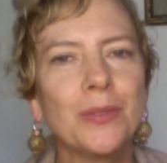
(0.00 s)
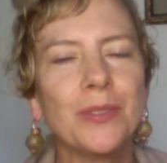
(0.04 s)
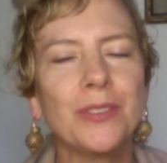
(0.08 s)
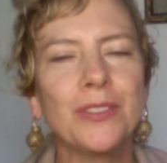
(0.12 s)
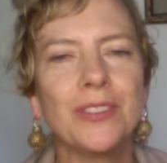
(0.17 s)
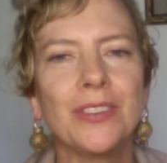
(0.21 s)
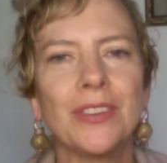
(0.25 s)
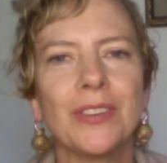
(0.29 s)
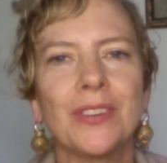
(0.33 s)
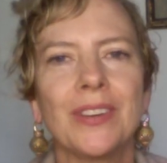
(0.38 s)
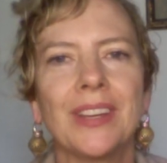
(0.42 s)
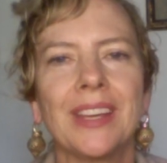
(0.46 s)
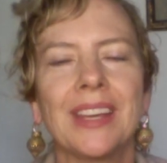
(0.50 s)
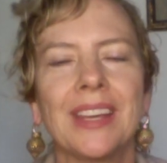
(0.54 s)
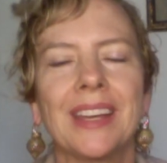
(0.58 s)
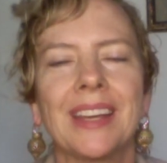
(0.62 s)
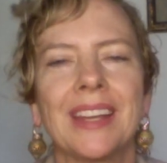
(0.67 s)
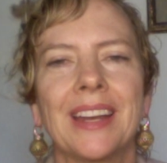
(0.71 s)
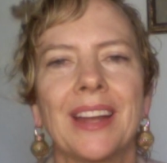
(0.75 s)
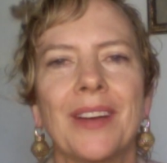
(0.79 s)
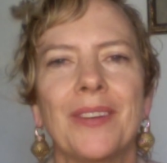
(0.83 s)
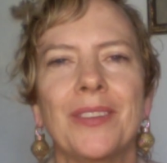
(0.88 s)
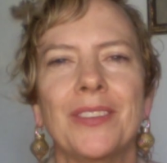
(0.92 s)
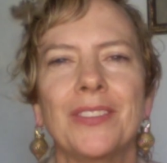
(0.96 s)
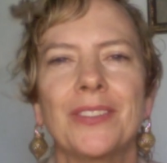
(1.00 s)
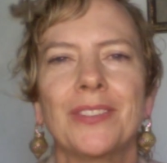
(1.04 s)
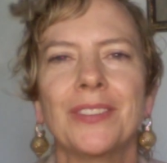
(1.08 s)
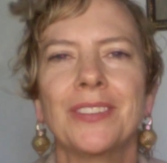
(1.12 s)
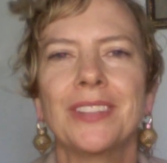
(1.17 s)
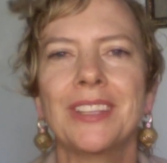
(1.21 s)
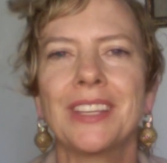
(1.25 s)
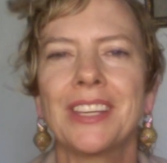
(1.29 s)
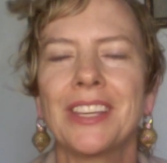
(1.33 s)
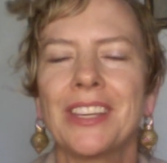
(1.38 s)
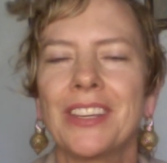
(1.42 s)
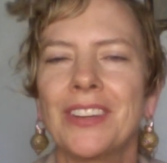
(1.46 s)
was doing and I was
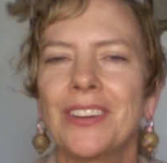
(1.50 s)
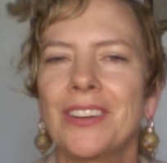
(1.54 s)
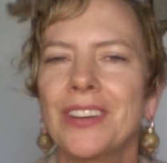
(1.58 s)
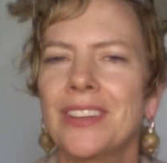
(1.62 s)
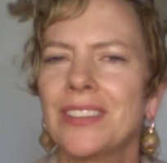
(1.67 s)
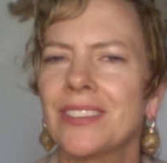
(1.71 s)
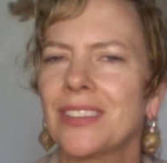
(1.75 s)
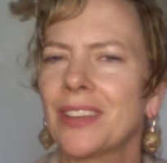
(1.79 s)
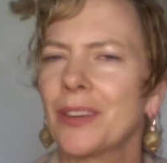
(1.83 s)
really curious